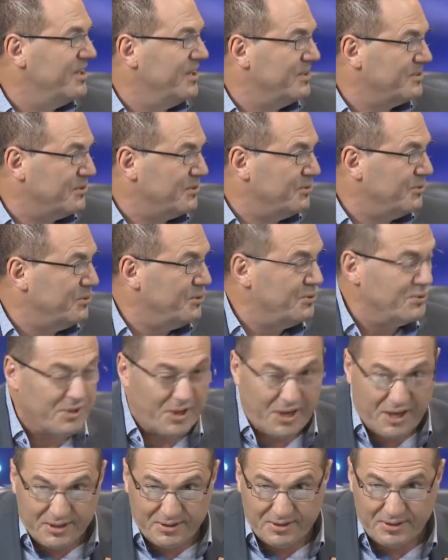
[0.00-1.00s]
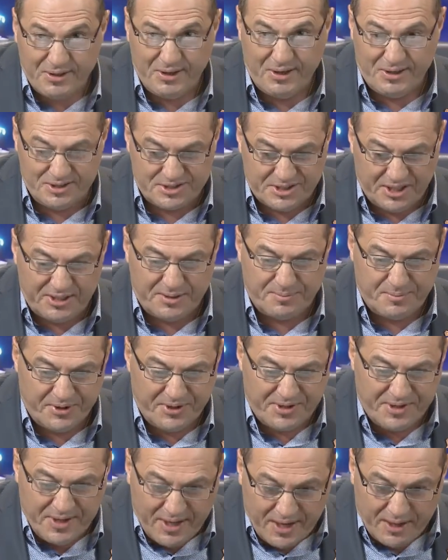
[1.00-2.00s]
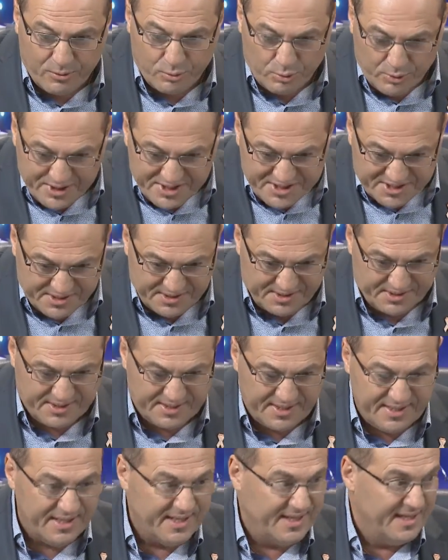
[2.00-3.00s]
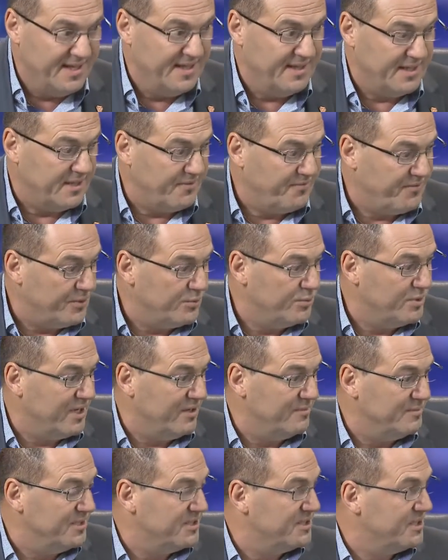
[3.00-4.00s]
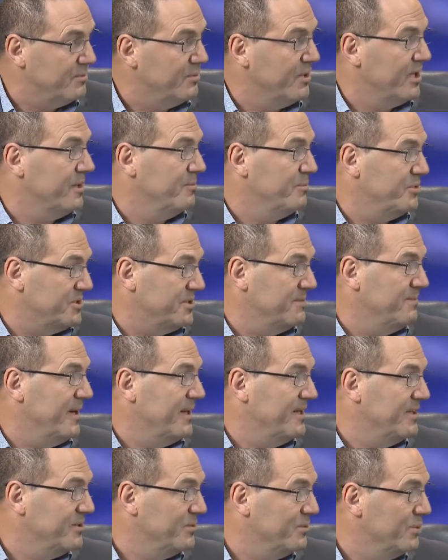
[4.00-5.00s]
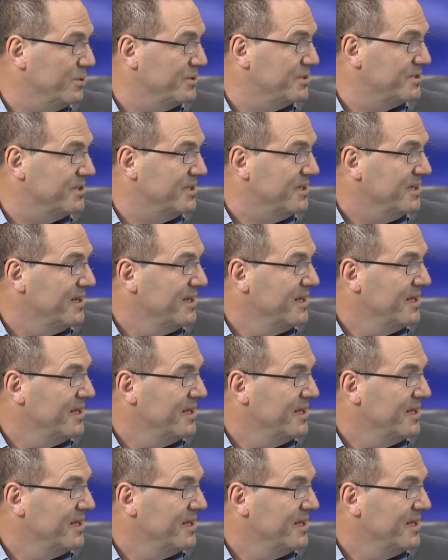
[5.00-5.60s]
has to do that. It's only been now recently that the federal government said we're going to put some money towards it.